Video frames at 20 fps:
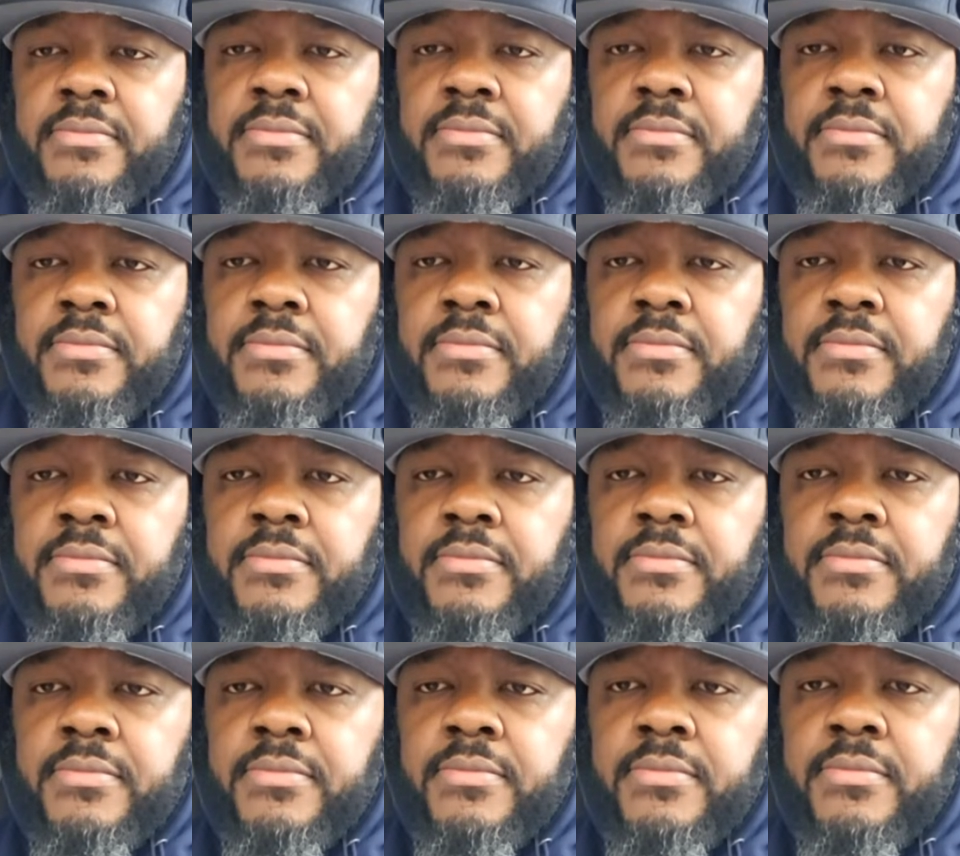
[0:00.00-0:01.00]

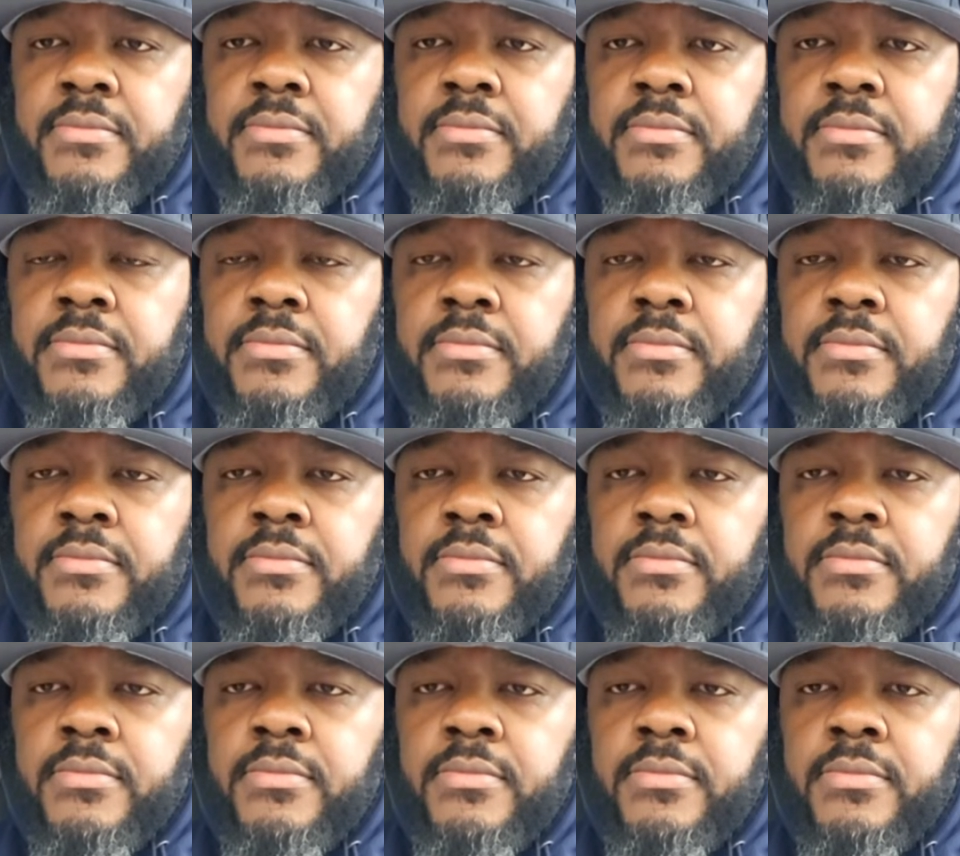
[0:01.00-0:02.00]
No one is speaking in this clip.